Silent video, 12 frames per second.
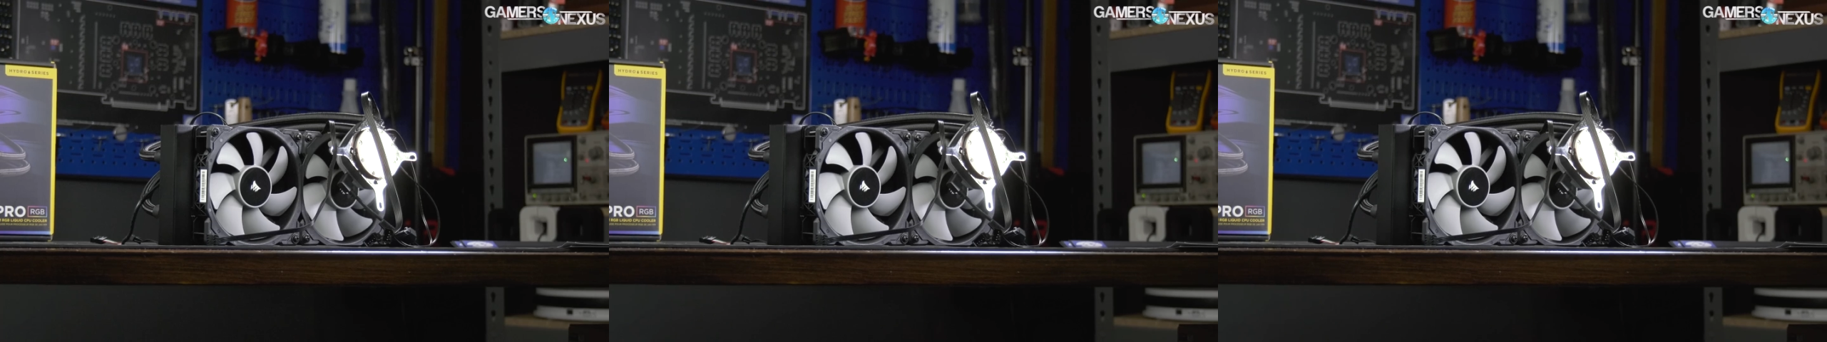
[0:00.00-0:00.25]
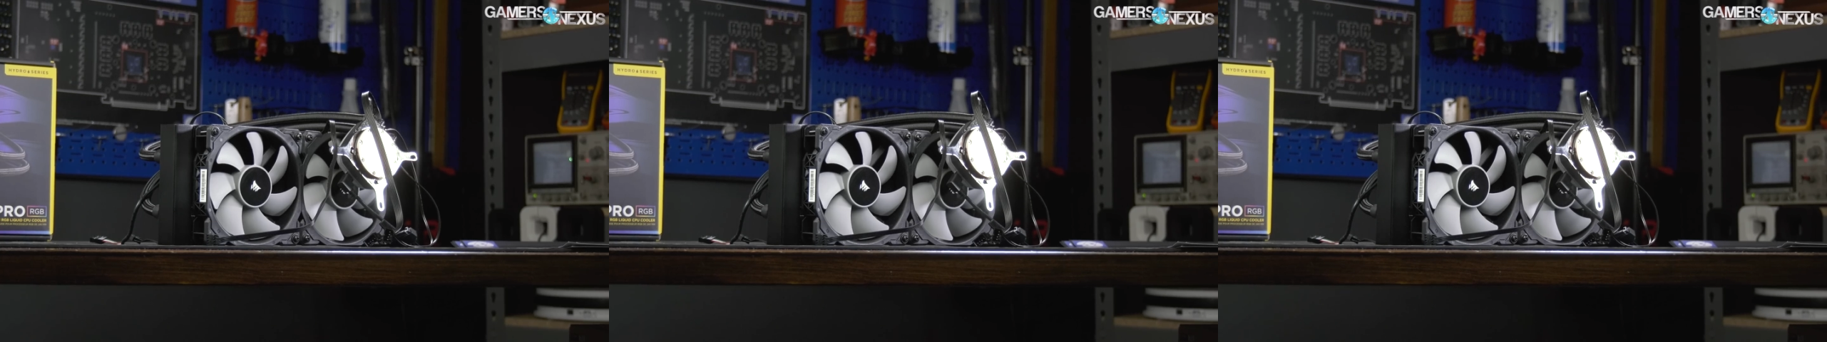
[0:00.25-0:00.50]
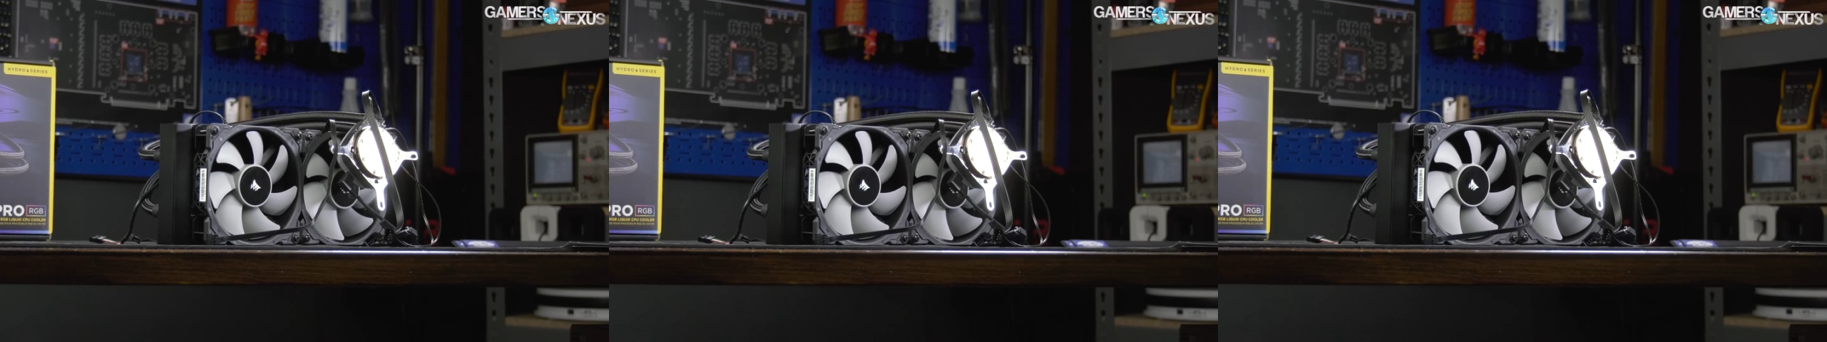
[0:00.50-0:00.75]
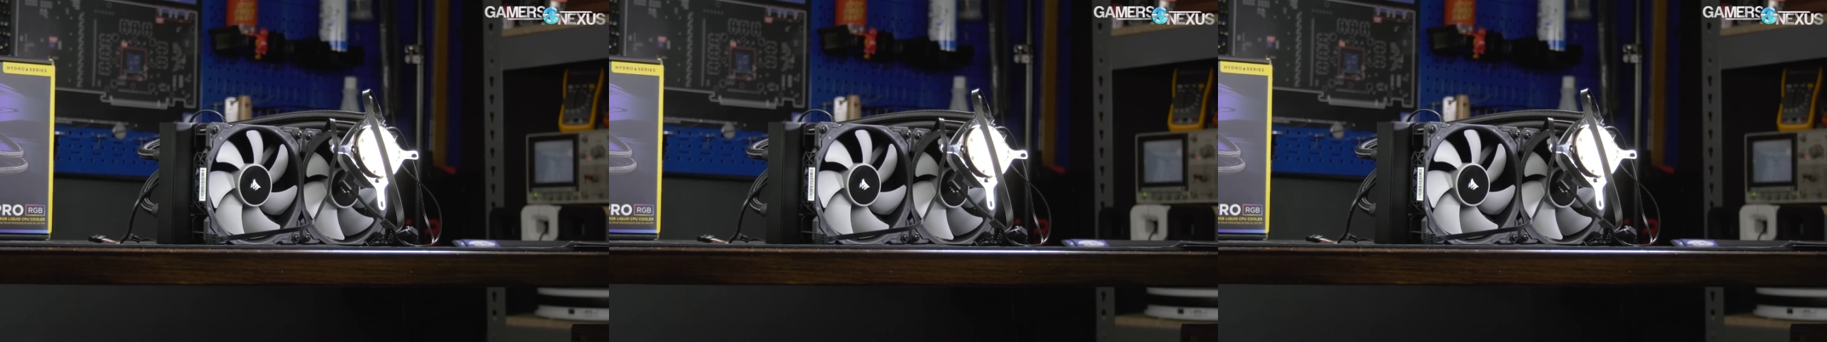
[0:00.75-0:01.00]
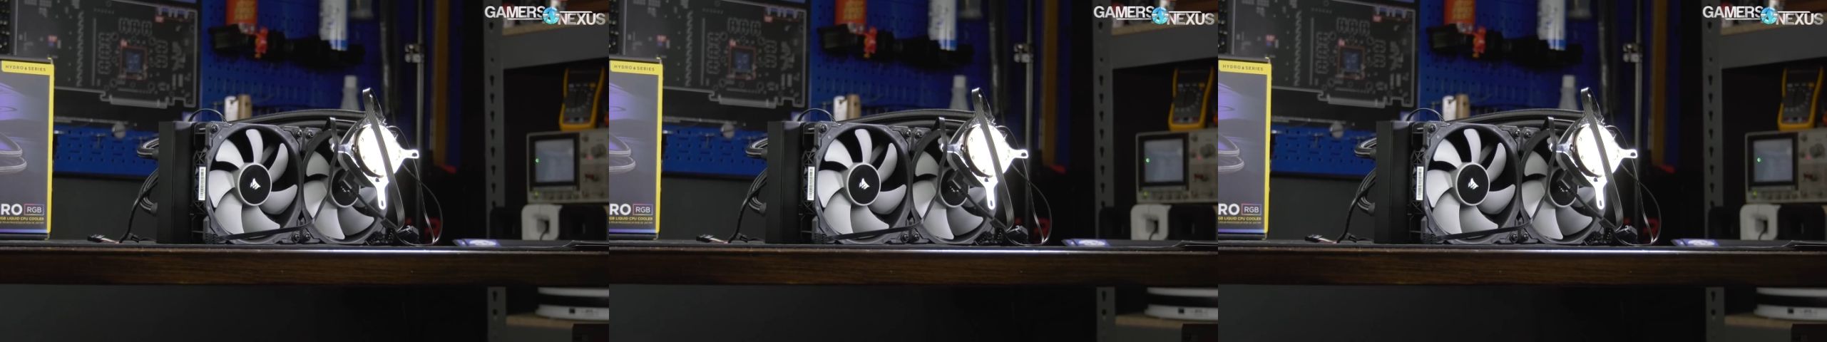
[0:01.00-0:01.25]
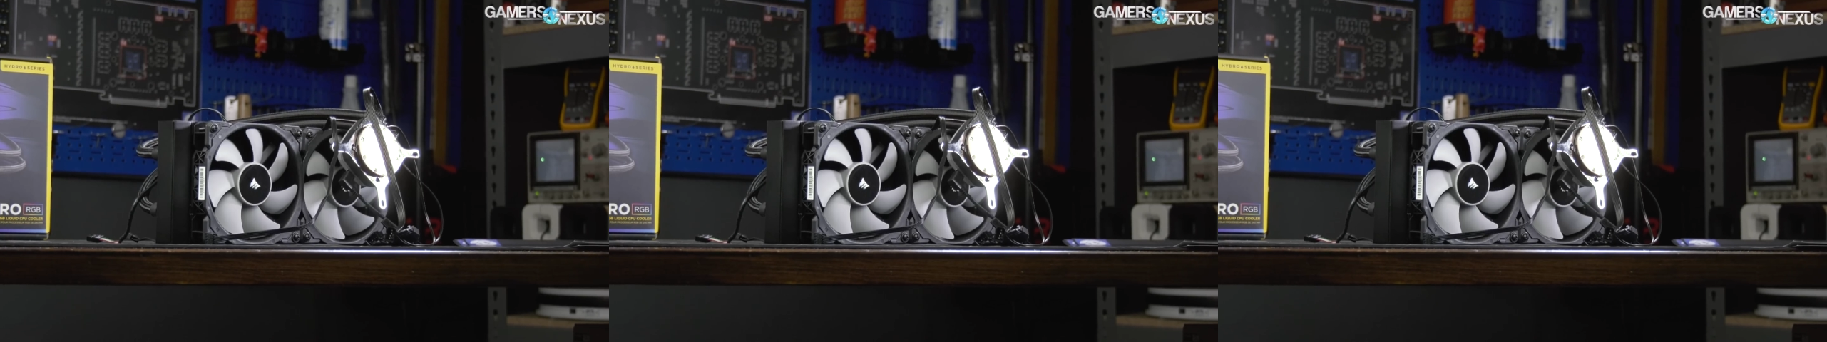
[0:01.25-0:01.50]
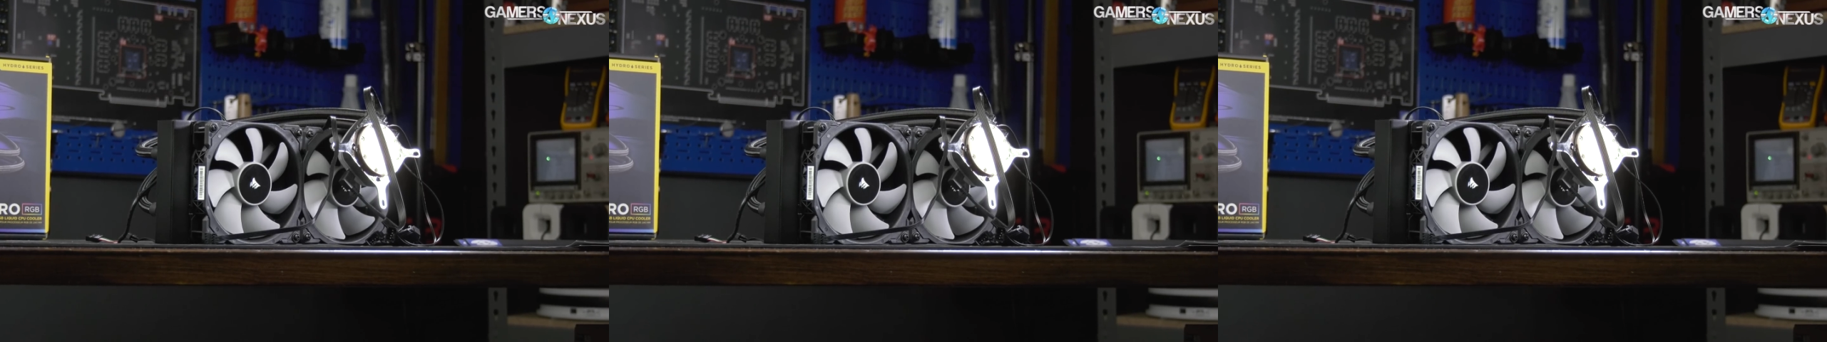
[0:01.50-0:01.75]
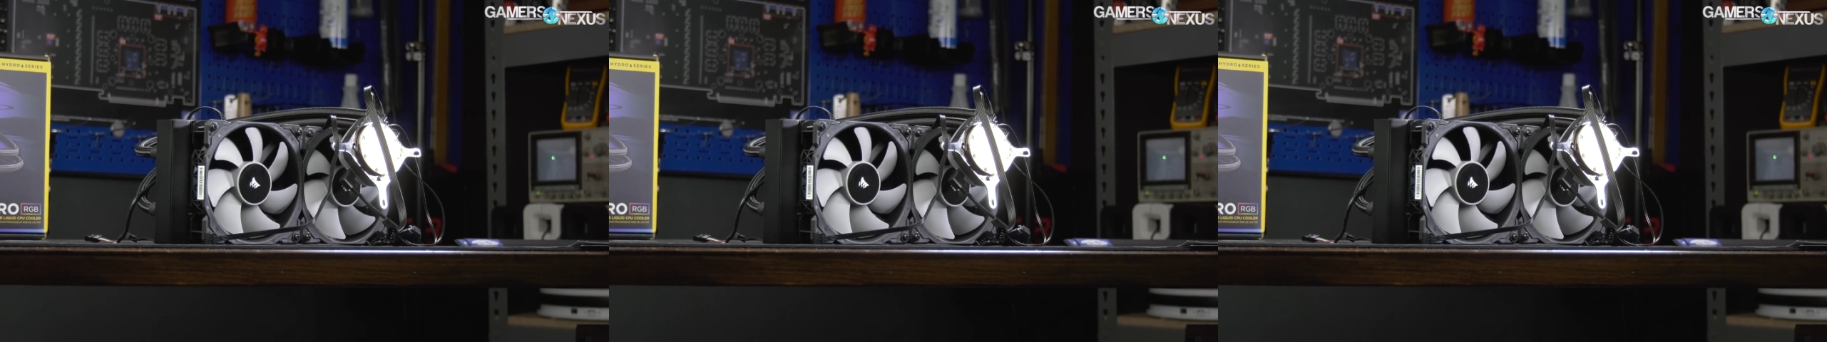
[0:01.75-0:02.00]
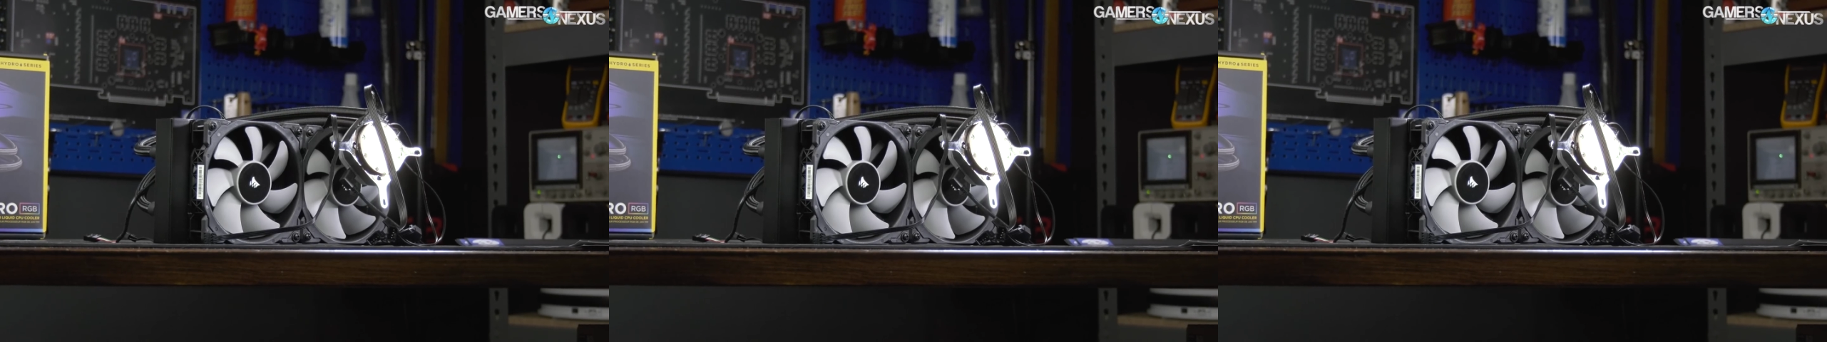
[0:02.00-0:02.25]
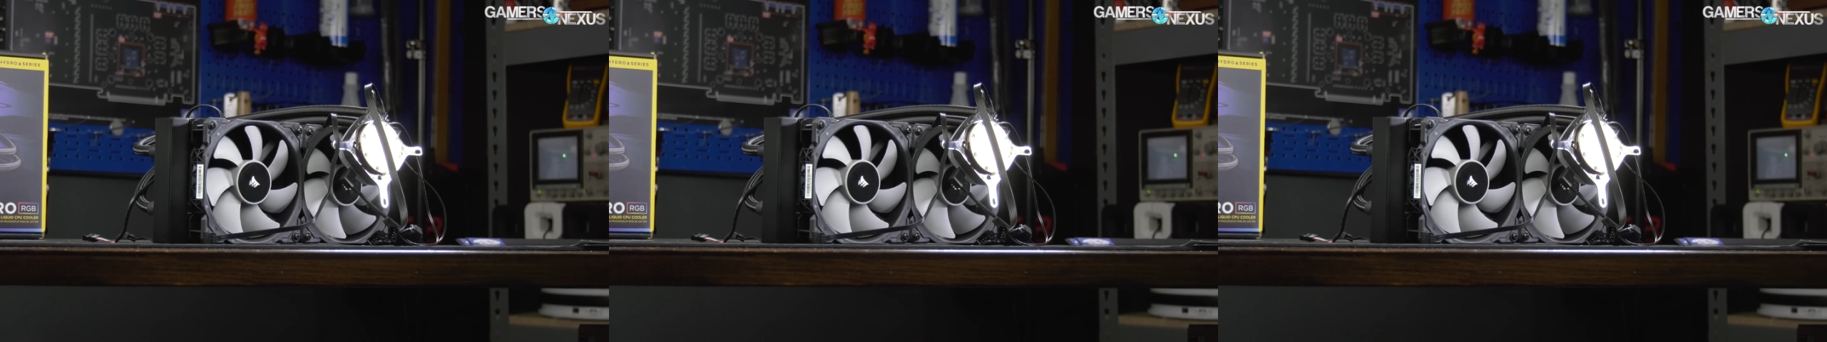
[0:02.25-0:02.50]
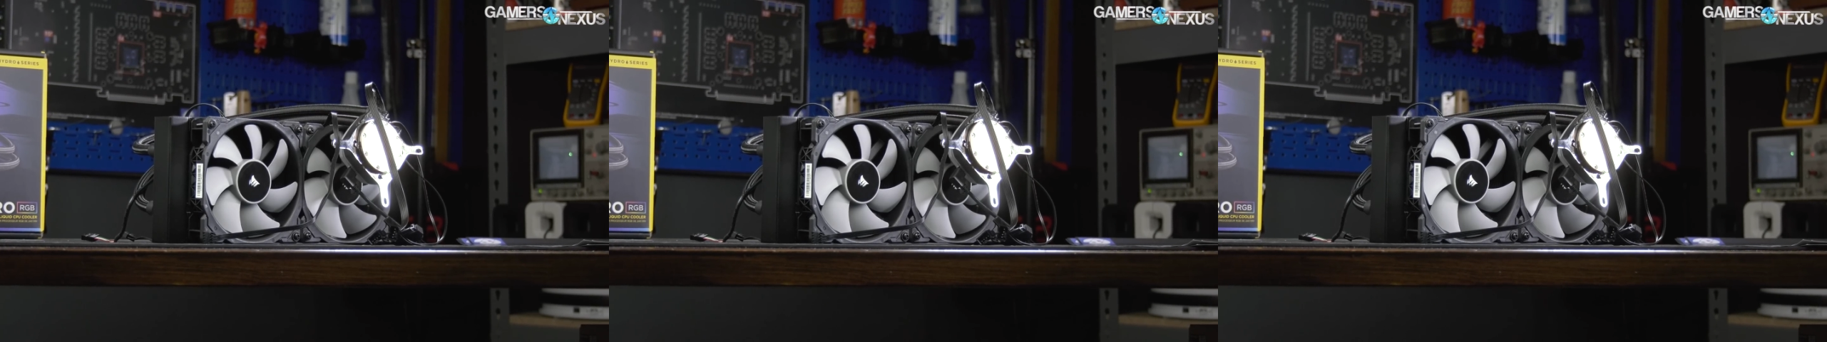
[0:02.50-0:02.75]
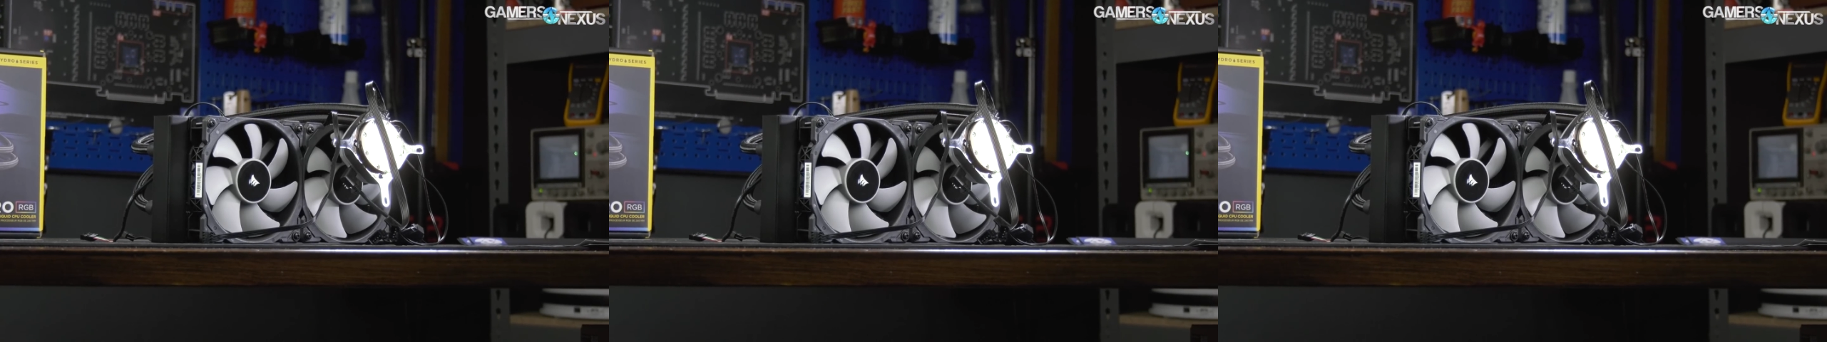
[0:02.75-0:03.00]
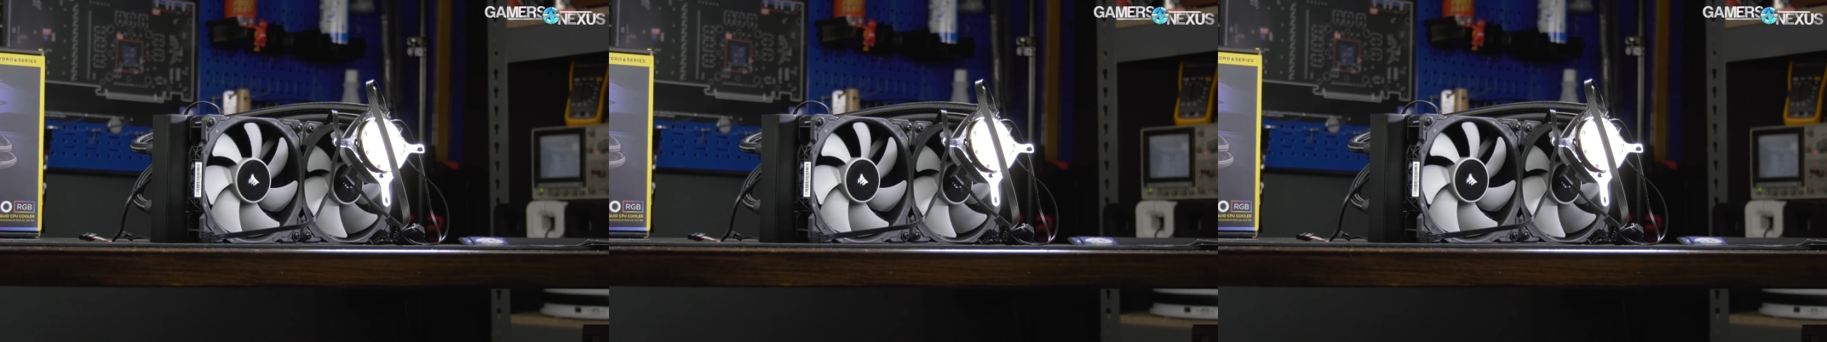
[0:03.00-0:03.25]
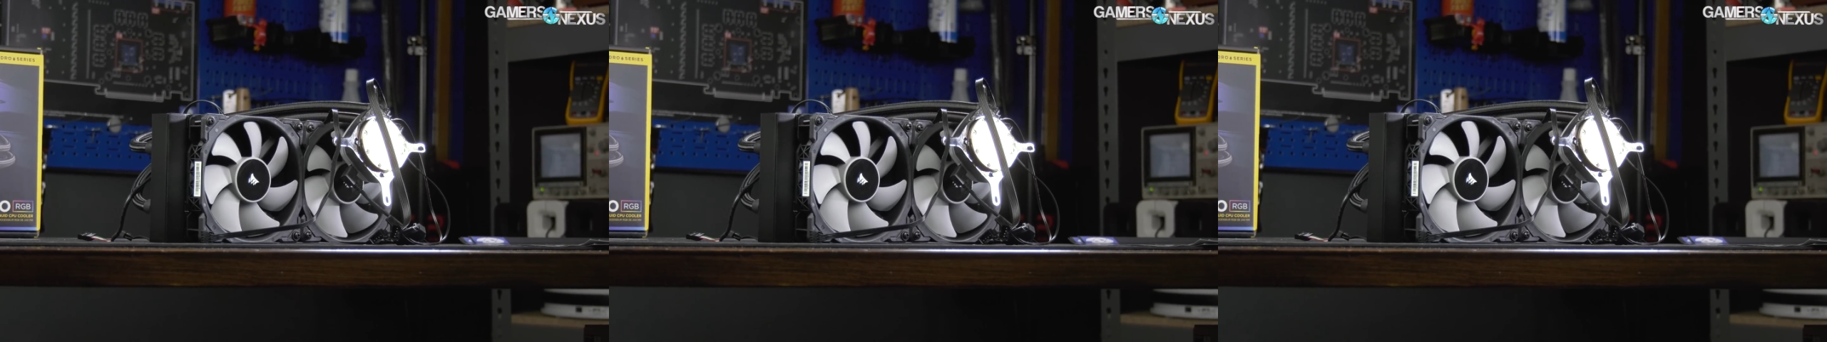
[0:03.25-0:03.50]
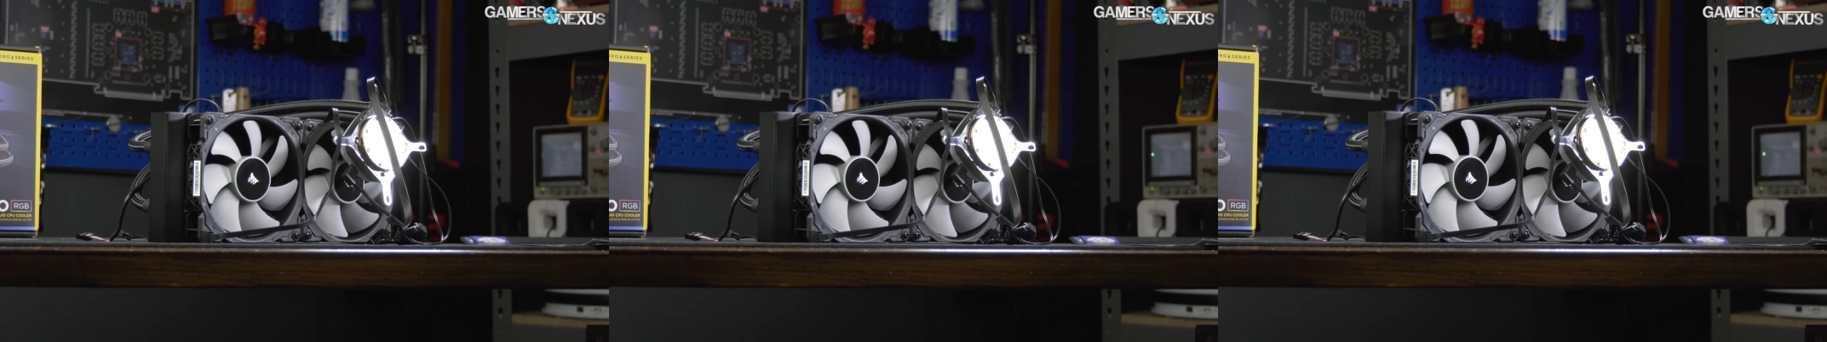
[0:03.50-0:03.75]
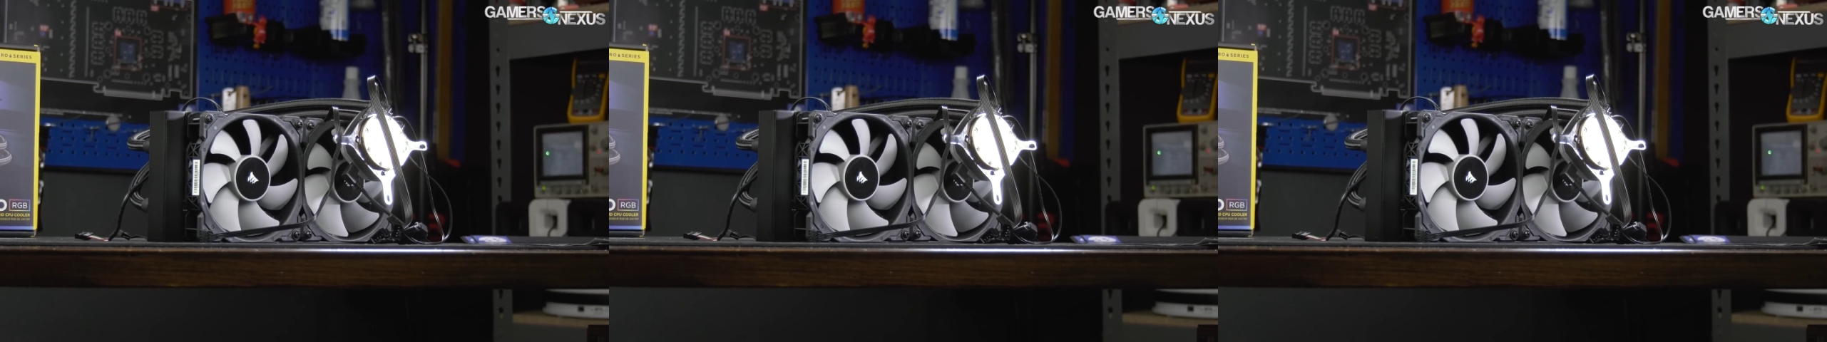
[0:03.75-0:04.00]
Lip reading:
[unreadable: no face in view]